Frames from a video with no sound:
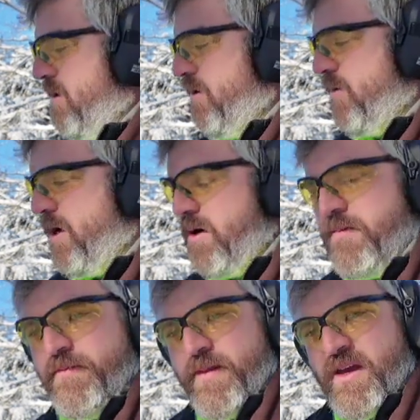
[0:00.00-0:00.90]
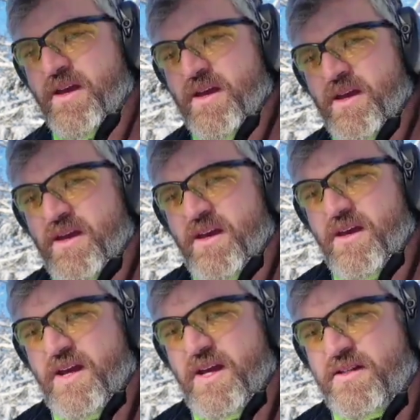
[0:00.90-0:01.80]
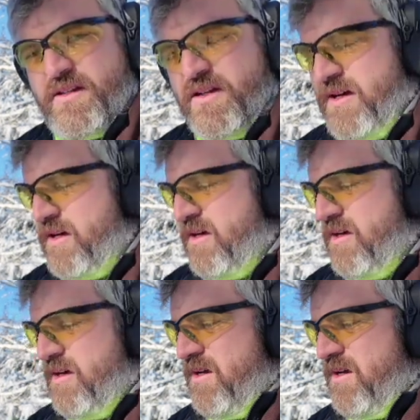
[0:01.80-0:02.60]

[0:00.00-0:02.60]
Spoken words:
here we go. It didn't